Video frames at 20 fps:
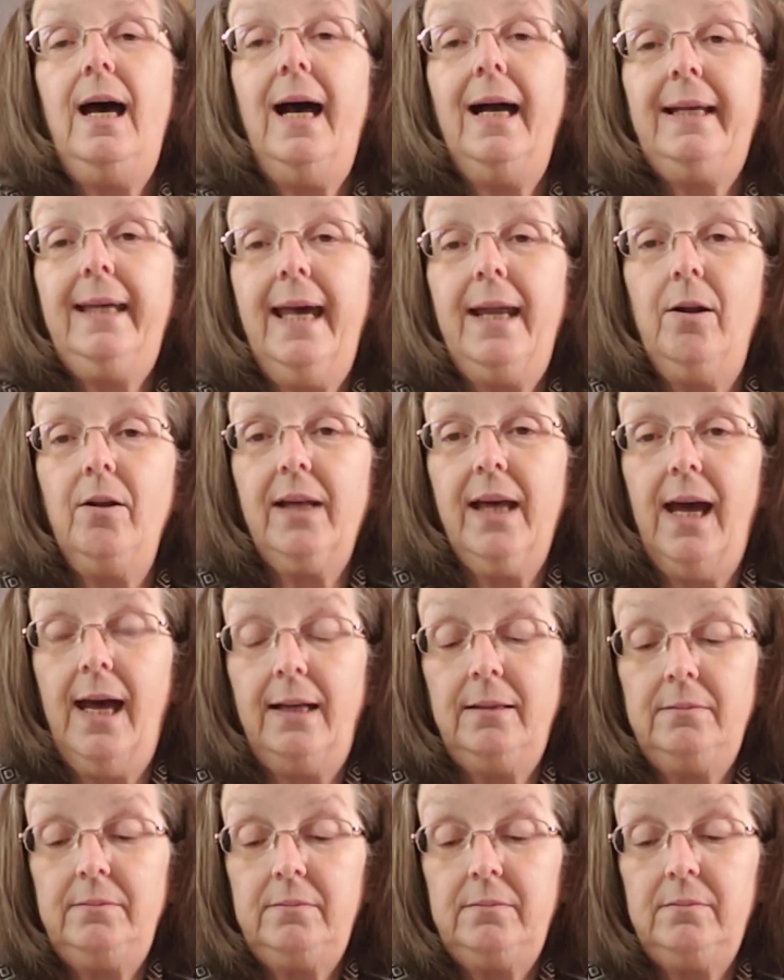A kennel
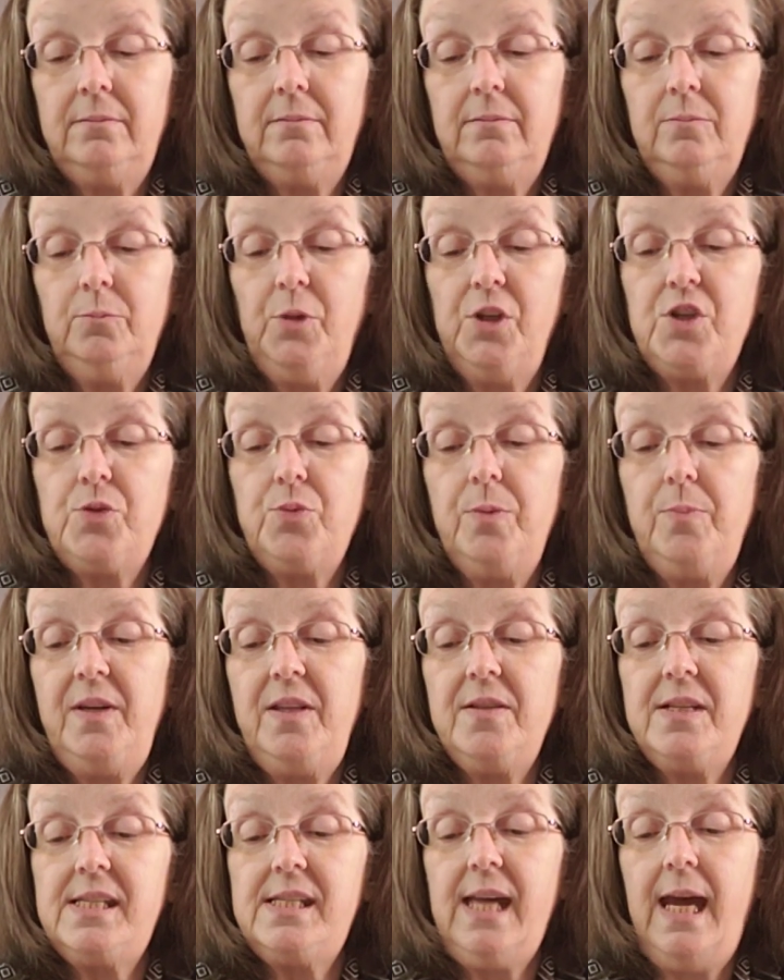cut, which would be
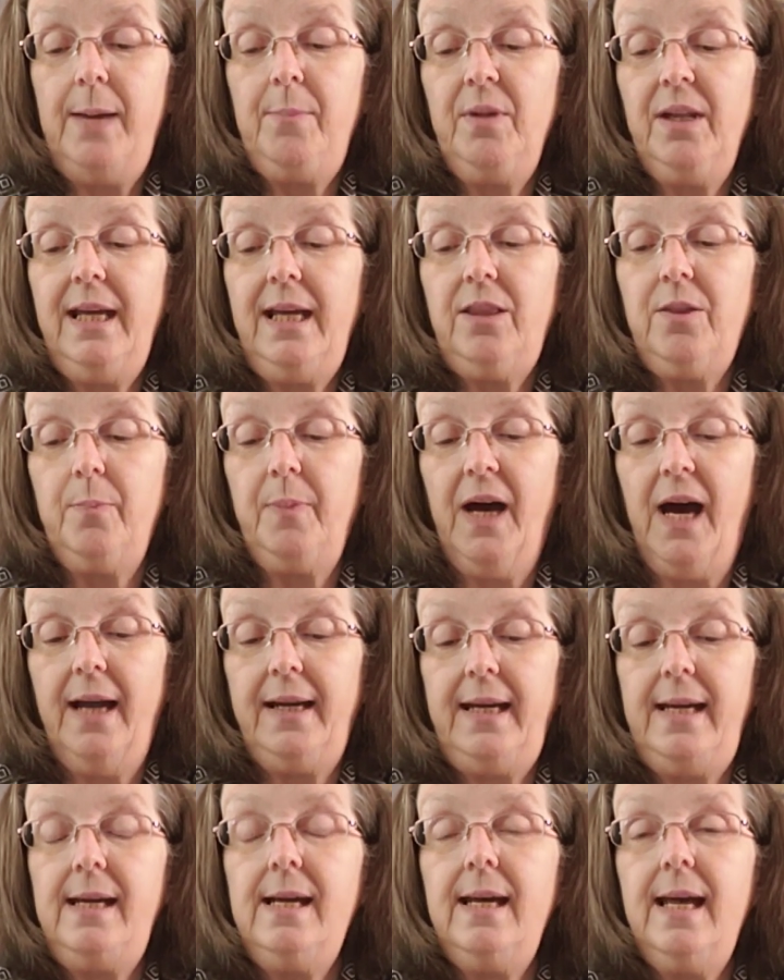the same length
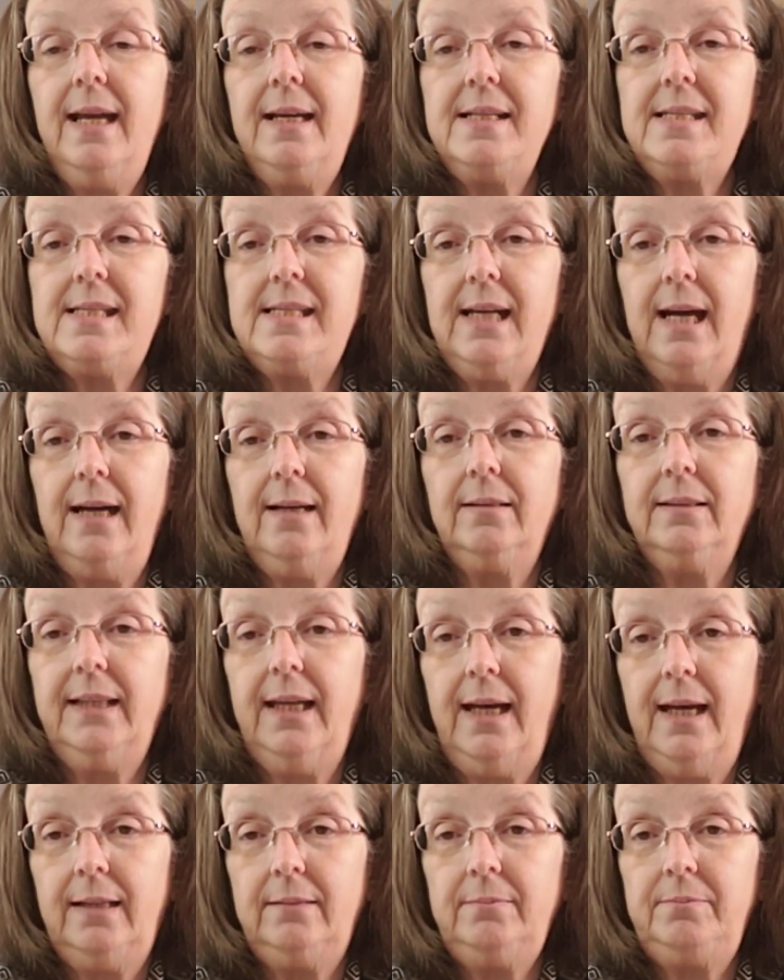body and a styled
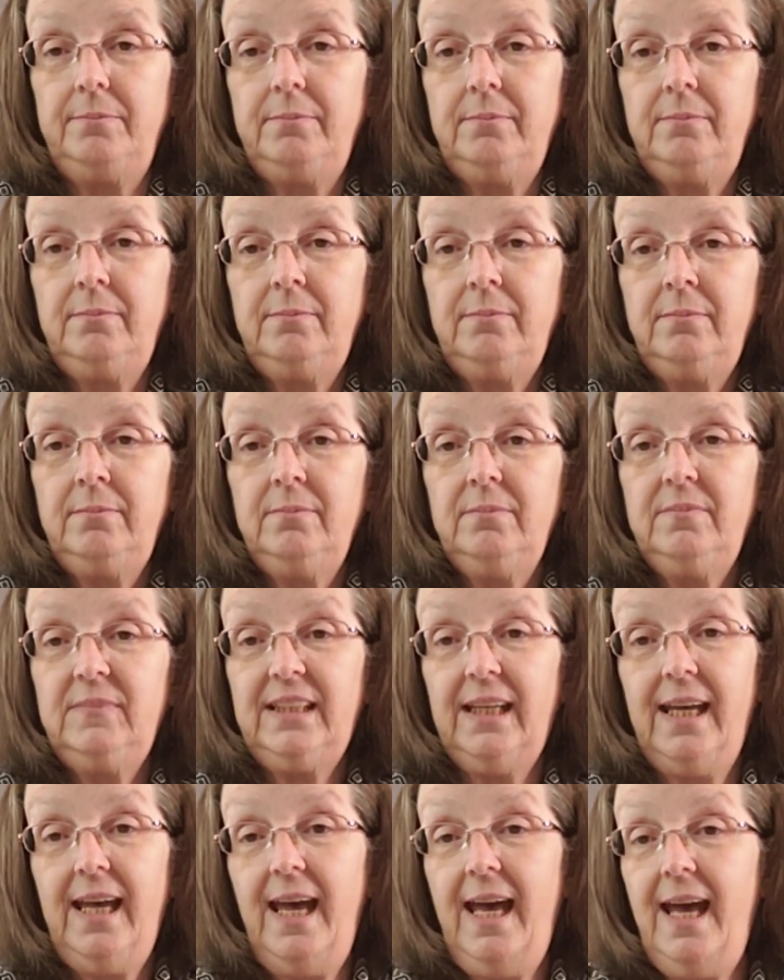head.
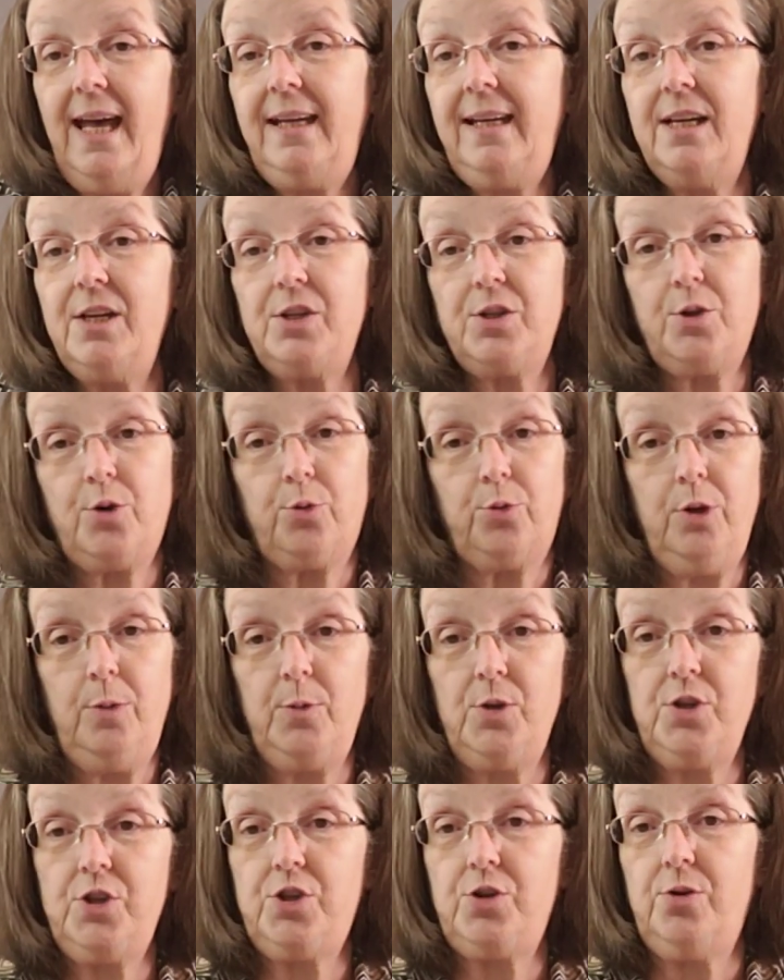The head is
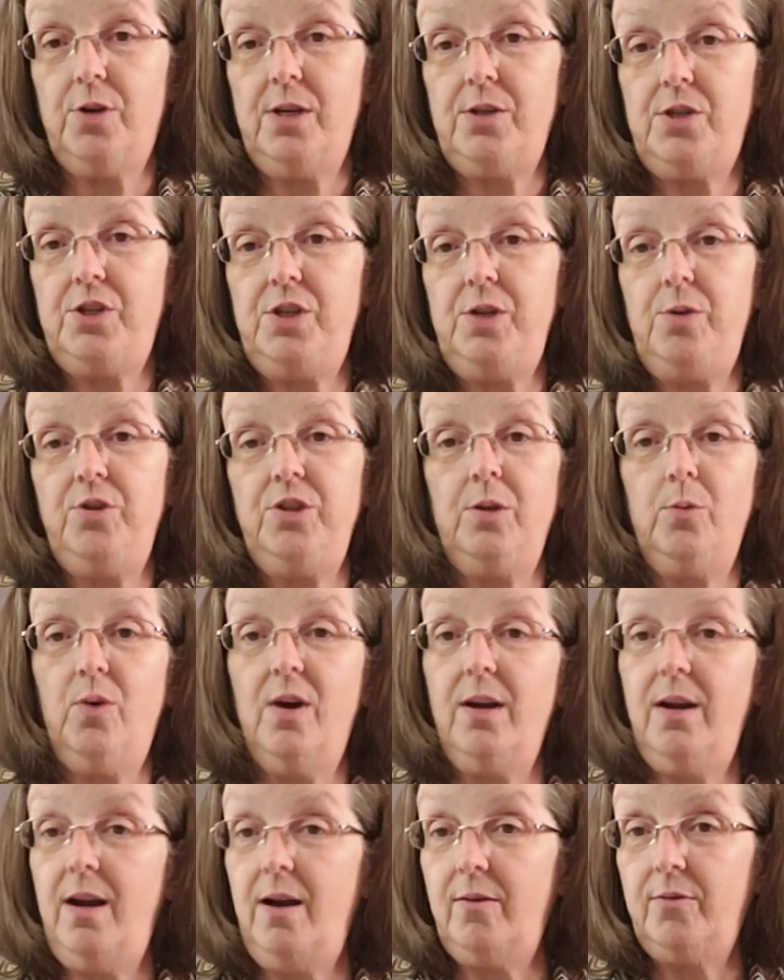groomer's choice. You do
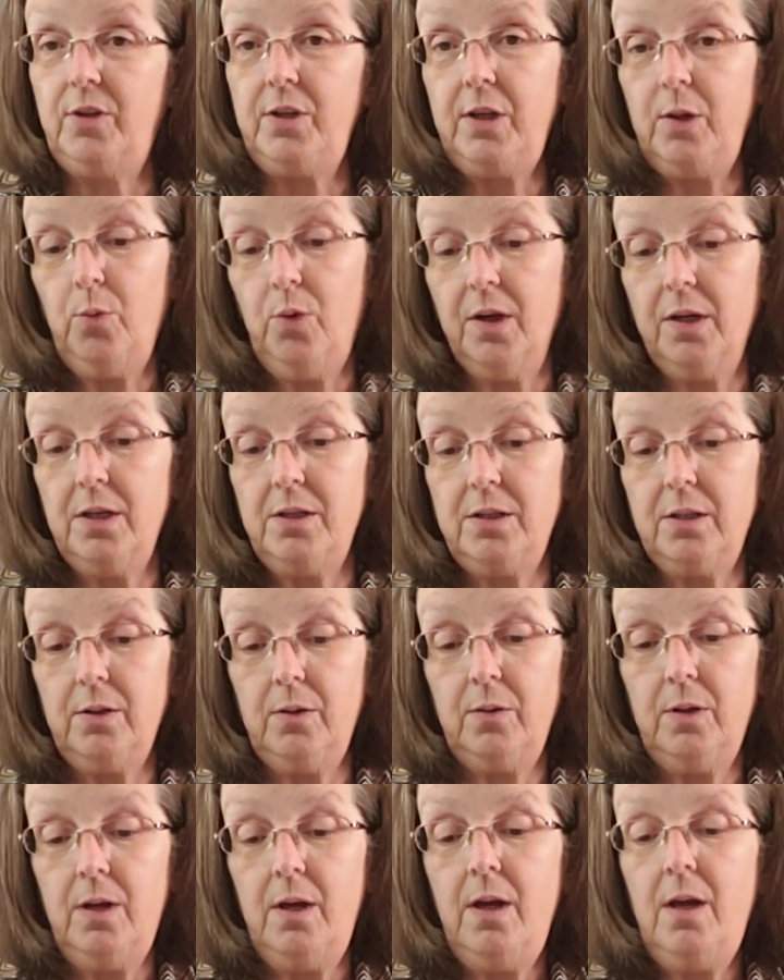whatever you want to
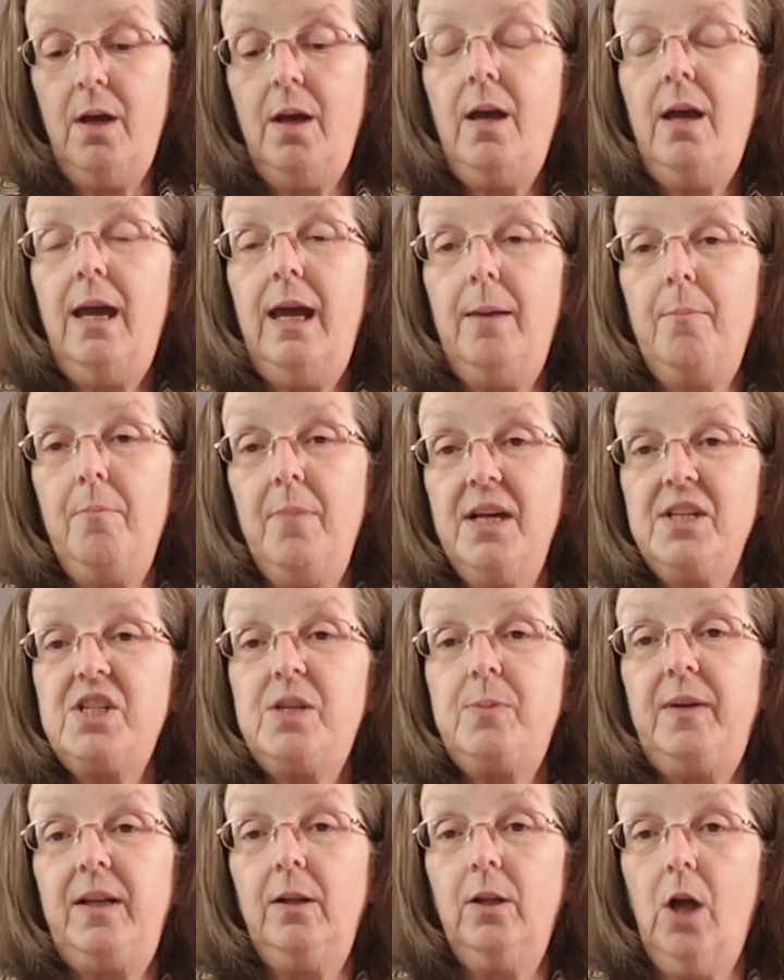do. It
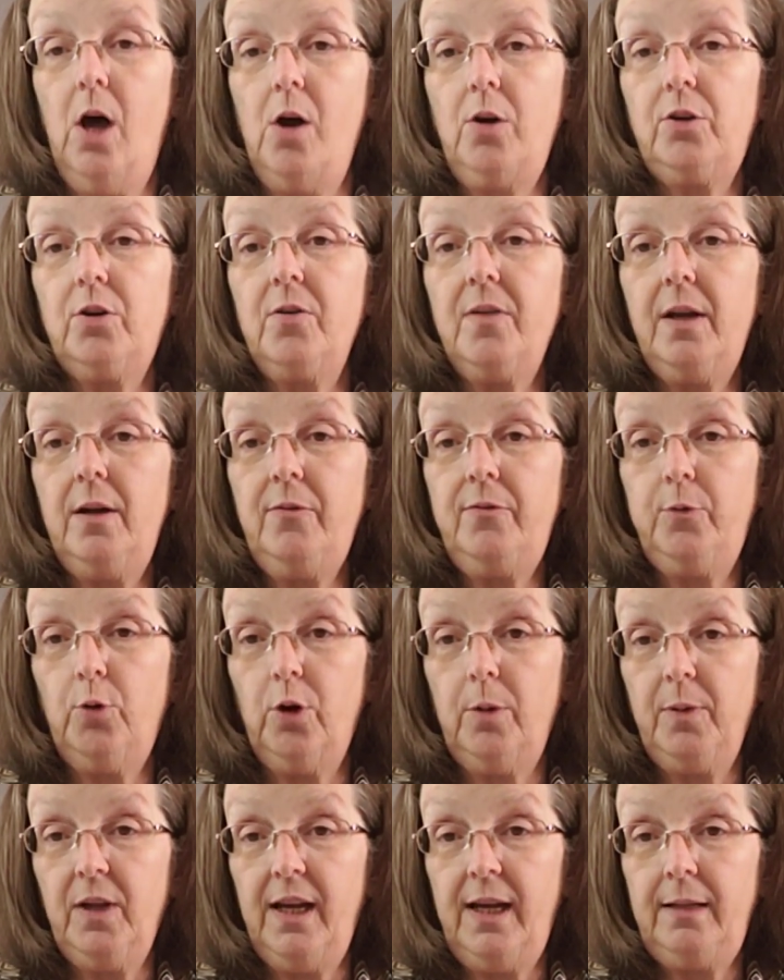must be longer than a
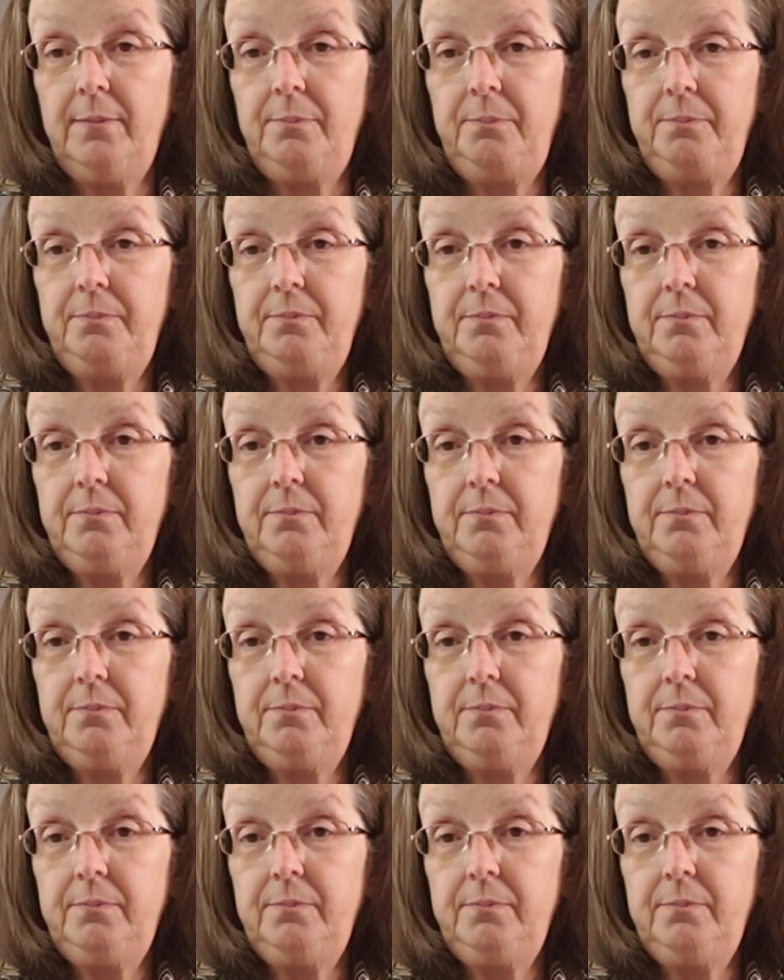4-blade.